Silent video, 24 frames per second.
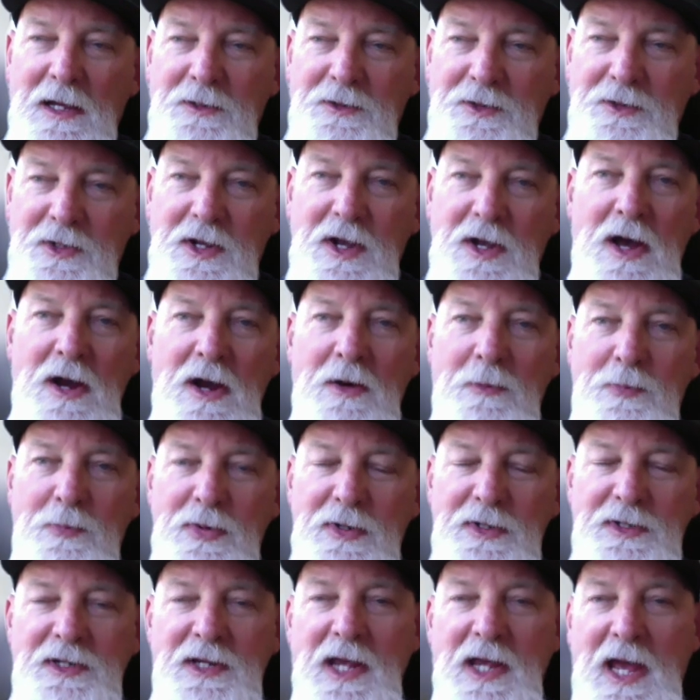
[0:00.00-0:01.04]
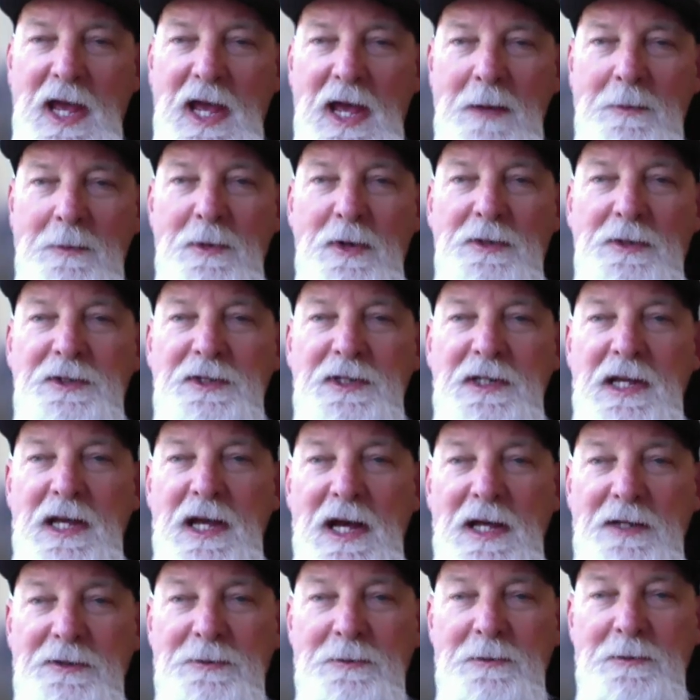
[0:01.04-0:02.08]
a Chicano prison gang, mostly
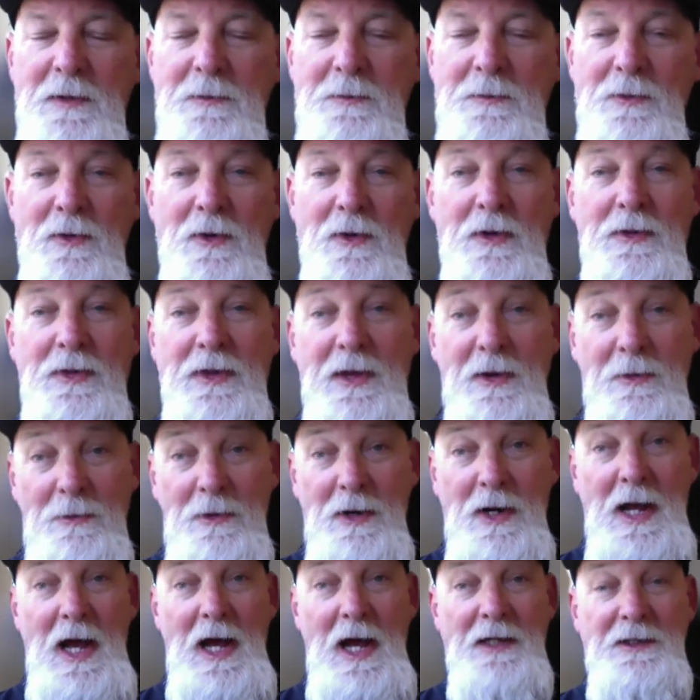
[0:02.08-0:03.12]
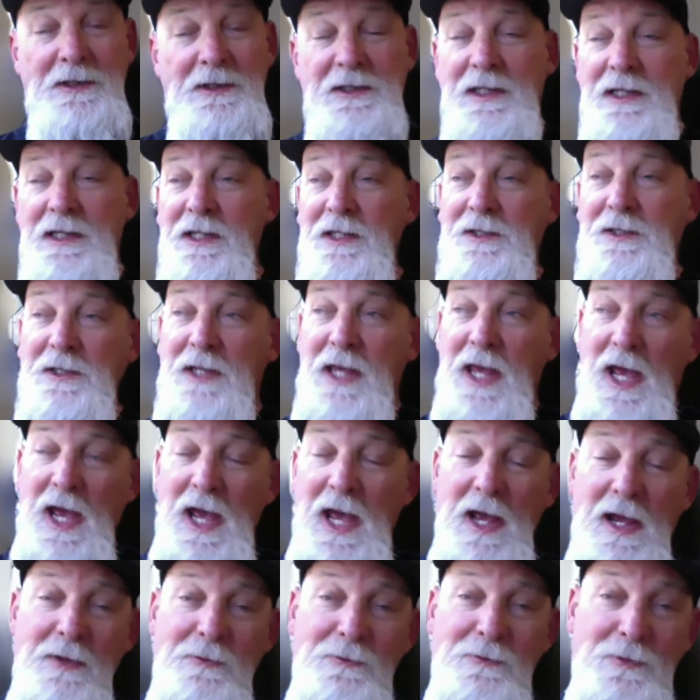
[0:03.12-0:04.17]
guys from up north. There were guys in this
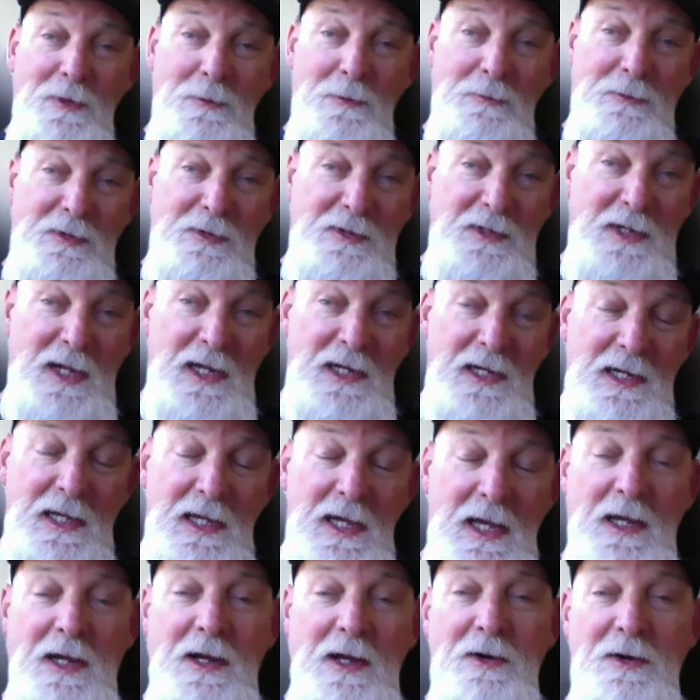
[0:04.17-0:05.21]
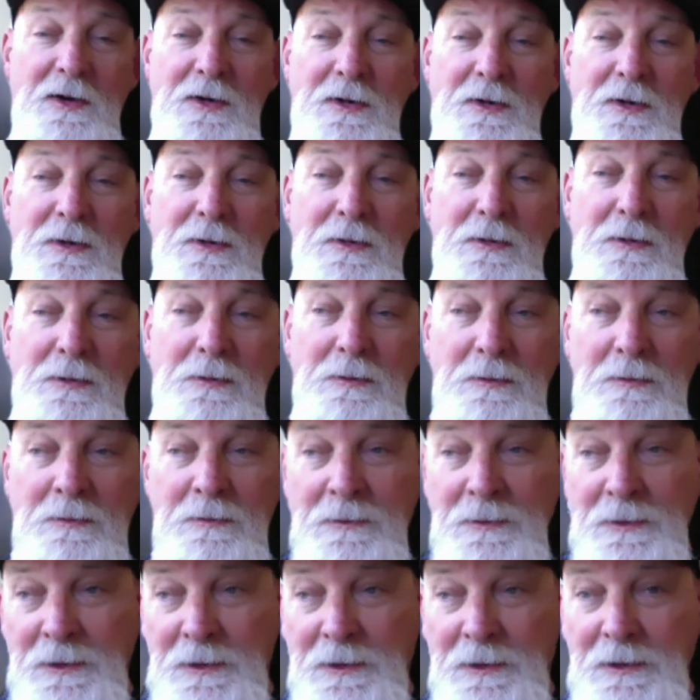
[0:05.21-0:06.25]
gang from San Diego,
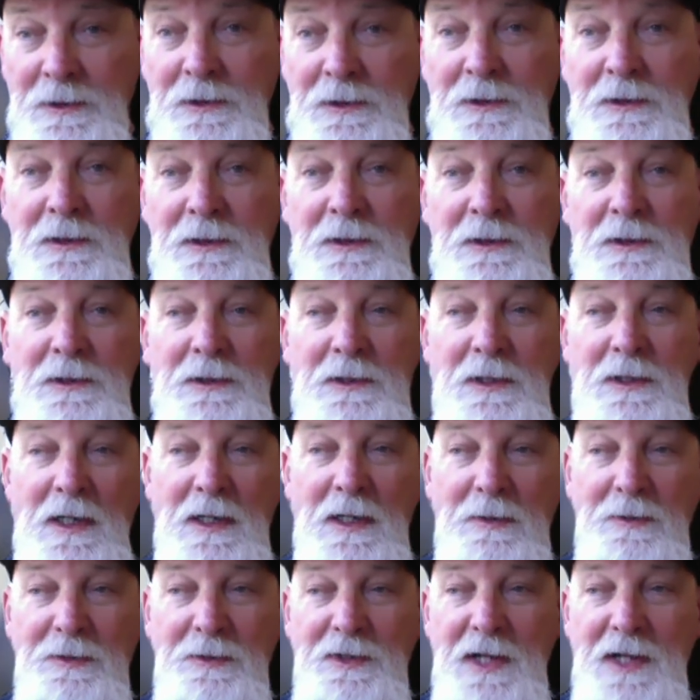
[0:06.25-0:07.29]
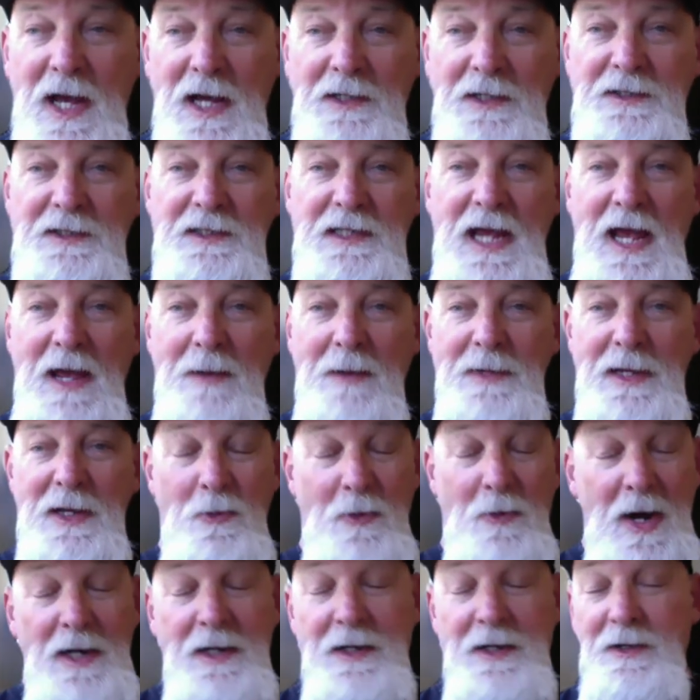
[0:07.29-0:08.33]
There was a guy, Sammy, a
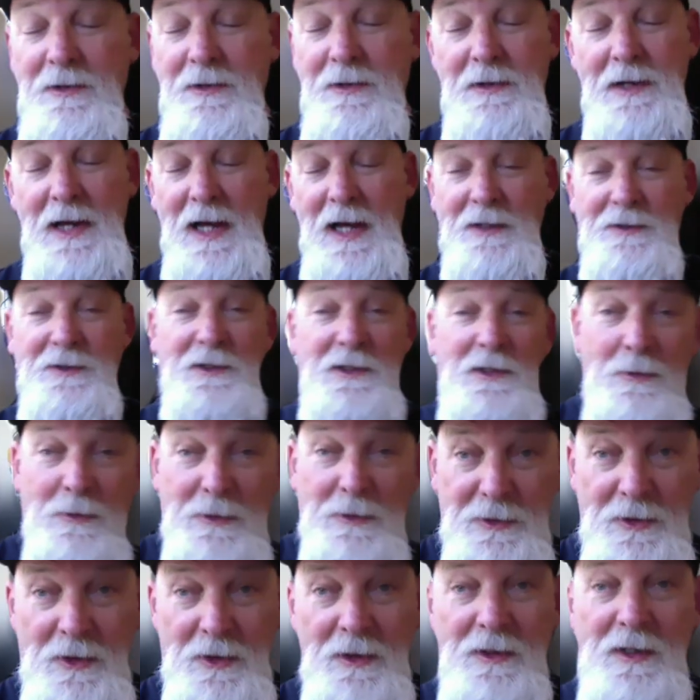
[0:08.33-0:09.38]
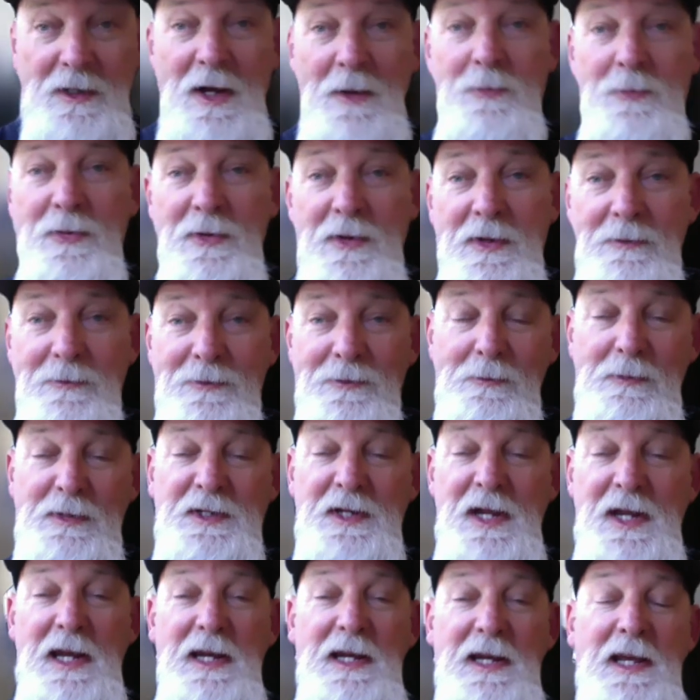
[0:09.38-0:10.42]
white dude, actually, who was hooked up with him from
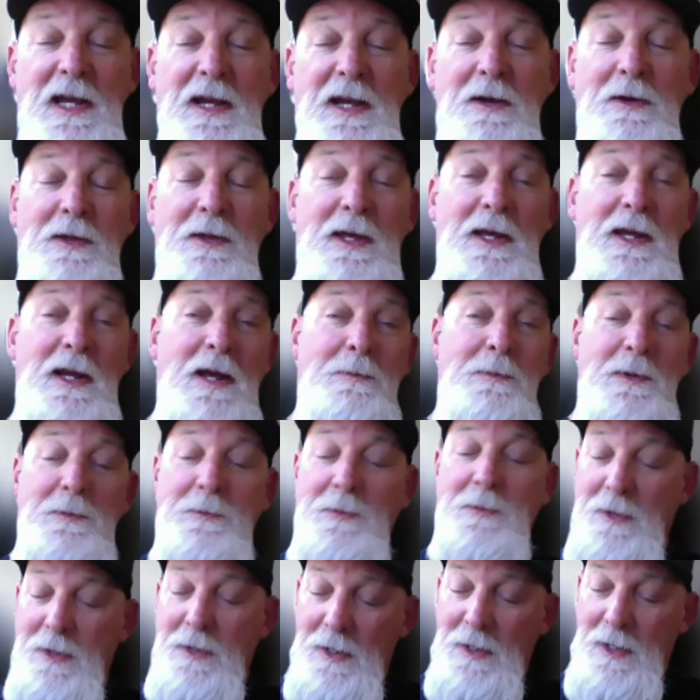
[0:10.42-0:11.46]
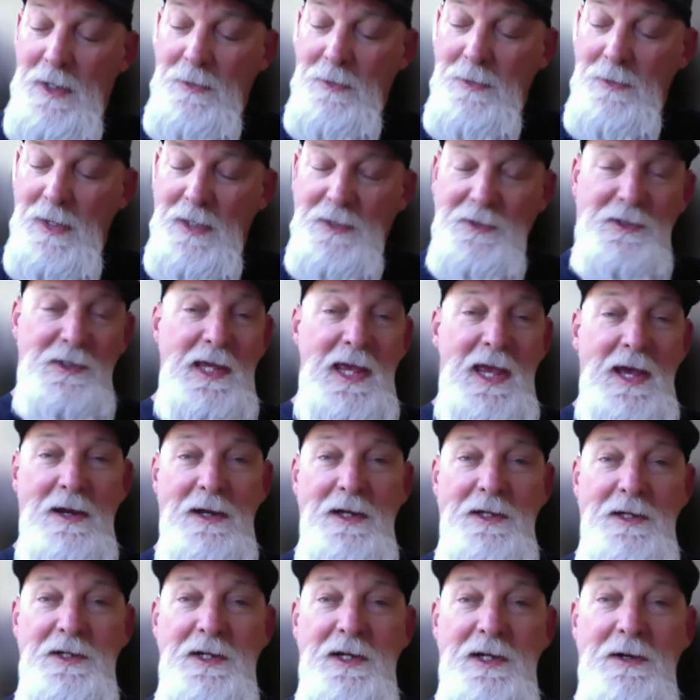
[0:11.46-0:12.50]
San Diego that I remember when I was in
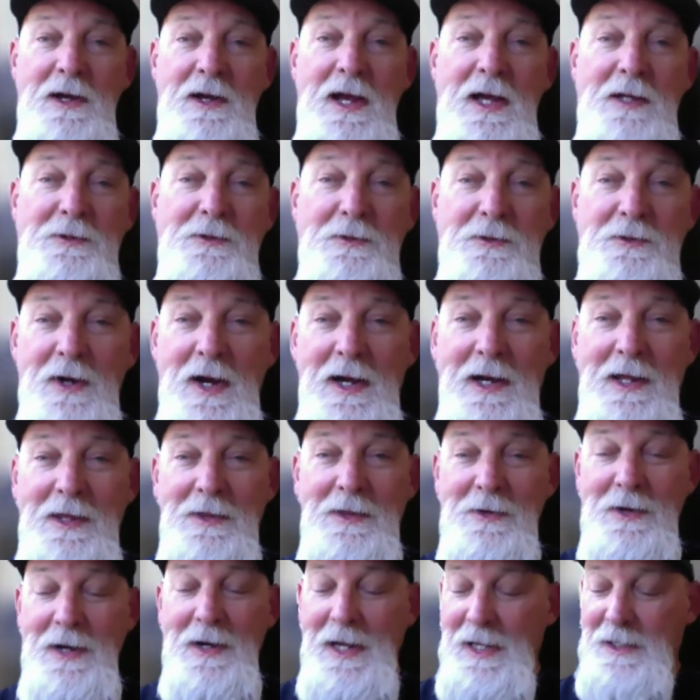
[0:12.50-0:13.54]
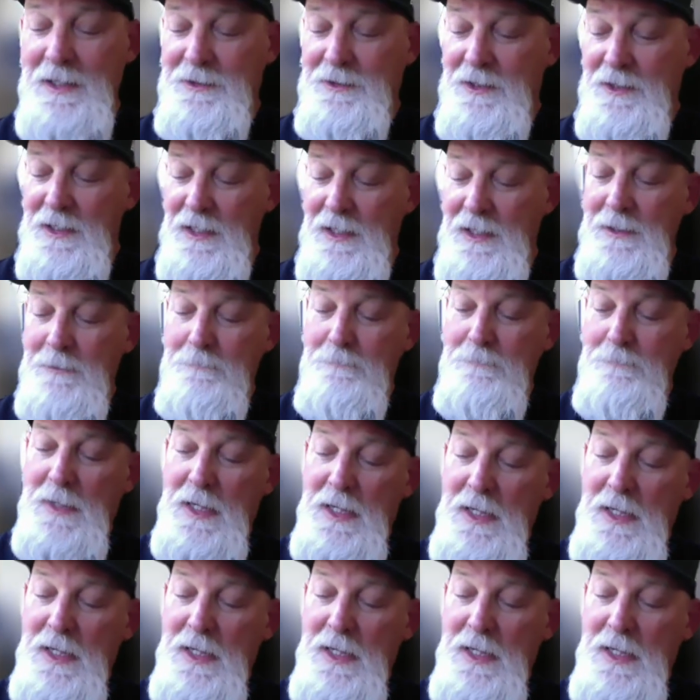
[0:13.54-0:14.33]
county jail, guys were trying to get their hands on him